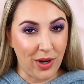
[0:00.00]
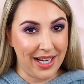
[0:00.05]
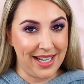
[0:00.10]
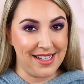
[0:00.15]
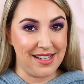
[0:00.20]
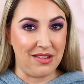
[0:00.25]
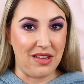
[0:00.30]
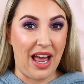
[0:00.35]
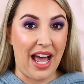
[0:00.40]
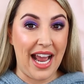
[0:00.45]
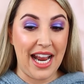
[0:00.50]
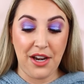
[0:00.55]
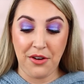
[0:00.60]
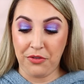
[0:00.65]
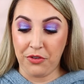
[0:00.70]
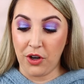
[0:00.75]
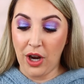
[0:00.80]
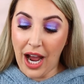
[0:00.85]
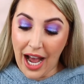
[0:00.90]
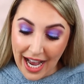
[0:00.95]
his line
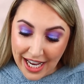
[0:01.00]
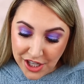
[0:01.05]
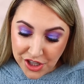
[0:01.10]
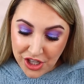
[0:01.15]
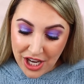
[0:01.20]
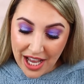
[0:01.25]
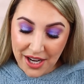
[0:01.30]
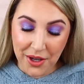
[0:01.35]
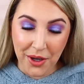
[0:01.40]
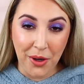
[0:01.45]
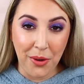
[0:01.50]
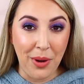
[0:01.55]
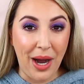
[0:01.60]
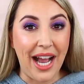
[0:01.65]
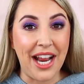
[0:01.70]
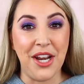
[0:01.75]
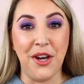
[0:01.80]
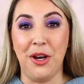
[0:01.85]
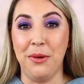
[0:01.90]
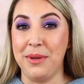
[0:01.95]
for eyeshadow.
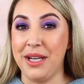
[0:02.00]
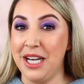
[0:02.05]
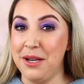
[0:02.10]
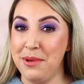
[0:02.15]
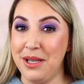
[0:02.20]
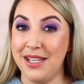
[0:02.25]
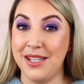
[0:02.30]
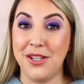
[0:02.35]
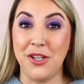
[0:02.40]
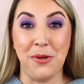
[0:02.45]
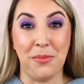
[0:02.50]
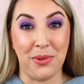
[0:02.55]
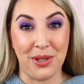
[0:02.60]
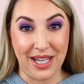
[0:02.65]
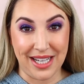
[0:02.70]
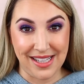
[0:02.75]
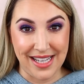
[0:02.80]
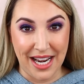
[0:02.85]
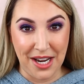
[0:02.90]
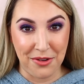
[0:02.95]
I know I'm going to be super
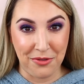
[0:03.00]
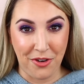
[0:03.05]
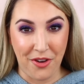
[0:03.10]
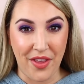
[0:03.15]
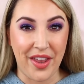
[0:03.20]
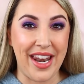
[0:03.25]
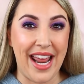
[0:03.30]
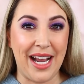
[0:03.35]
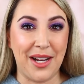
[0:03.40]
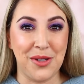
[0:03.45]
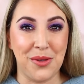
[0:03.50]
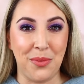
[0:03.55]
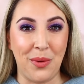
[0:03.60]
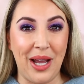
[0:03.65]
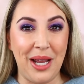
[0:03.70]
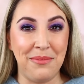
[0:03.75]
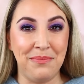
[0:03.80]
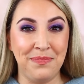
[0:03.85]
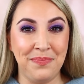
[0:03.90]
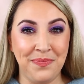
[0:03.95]
excited for the next
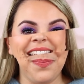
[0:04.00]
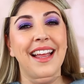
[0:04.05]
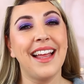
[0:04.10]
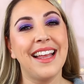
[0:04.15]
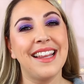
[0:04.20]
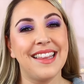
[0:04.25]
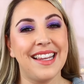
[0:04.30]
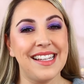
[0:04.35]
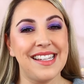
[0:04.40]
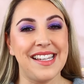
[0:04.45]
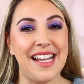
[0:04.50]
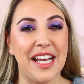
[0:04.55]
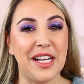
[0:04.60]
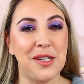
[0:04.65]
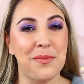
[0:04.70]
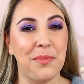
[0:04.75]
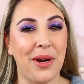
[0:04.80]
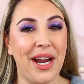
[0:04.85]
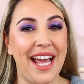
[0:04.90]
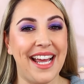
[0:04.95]
one. This
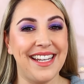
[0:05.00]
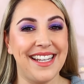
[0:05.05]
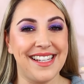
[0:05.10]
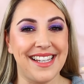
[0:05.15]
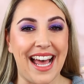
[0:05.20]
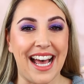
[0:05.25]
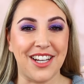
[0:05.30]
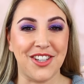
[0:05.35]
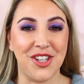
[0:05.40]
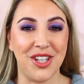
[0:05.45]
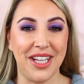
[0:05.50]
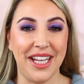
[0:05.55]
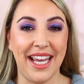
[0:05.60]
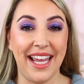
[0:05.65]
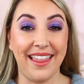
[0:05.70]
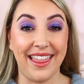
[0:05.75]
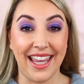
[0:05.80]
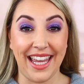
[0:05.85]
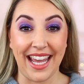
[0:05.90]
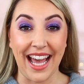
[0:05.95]
next brand is actually
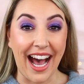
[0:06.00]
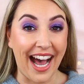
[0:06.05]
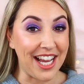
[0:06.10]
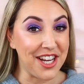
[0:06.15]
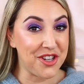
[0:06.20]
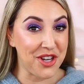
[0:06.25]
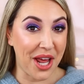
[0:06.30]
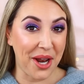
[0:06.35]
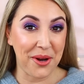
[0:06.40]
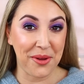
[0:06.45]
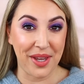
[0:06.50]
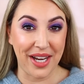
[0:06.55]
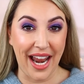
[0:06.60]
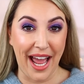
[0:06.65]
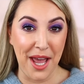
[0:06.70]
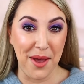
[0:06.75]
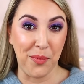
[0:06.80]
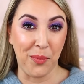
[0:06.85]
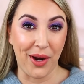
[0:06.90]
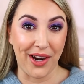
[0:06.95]
the eyeshadow that I
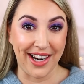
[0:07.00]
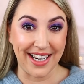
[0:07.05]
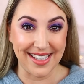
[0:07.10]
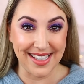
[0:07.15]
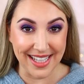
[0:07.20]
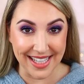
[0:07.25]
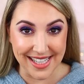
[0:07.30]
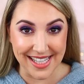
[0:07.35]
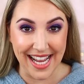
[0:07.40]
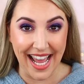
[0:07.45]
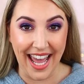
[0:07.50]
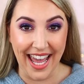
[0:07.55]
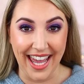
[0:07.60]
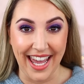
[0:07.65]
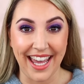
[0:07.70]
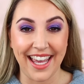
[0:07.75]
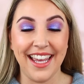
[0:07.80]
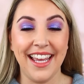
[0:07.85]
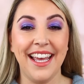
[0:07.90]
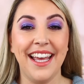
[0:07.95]
am wearing
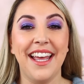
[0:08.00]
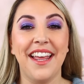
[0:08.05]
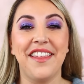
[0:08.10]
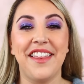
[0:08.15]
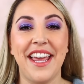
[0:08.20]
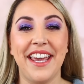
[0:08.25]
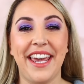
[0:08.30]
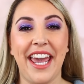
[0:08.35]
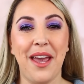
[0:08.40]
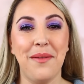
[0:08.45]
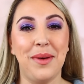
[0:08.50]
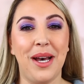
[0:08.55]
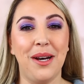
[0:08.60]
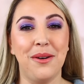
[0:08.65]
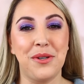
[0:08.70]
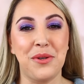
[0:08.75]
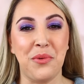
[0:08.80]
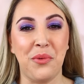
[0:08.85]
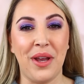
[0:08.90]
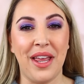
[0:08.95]
today. They came
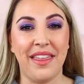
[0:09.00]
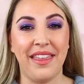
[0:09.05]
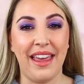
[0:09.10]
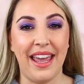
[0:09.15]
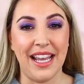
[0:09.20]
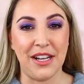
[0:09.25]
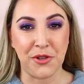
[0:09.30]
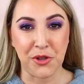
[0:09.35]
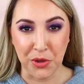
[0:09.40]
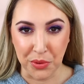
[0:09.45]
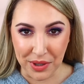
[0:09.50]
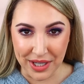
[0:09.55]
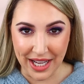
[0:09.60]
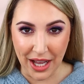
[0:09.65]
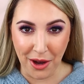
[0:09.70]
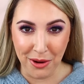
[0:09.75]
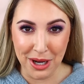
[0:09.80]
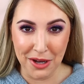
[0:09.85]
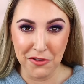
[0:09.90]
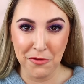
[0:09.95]
out with a
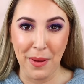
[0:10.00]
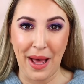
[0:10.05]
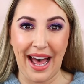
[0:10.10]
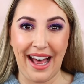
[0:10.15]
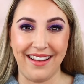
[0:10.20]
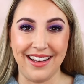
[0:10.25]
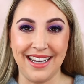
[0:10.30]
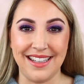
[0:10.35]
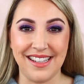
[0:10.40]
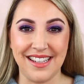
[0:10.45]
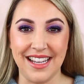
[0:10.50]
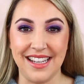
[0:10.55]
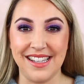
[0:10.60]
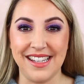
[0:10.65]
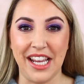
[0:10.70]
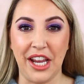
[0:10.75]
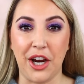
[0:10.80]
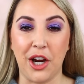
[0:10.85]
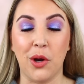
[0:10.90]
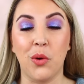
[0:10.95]
trio of palettes this
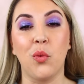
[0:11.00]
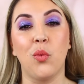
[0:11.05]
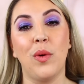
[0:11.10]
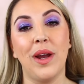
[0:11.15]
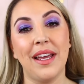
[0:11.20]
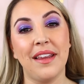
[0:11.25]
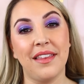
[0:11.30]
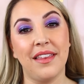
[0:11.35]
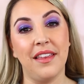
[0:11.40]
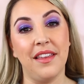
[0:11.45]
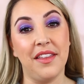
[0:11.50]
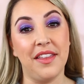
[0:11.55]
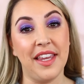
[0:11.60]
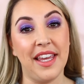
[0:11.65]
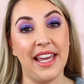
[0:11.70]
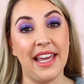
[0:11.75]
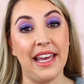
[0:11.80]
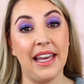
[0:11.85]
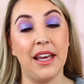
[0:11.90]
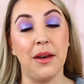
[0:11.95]
year with
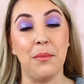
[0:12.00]
the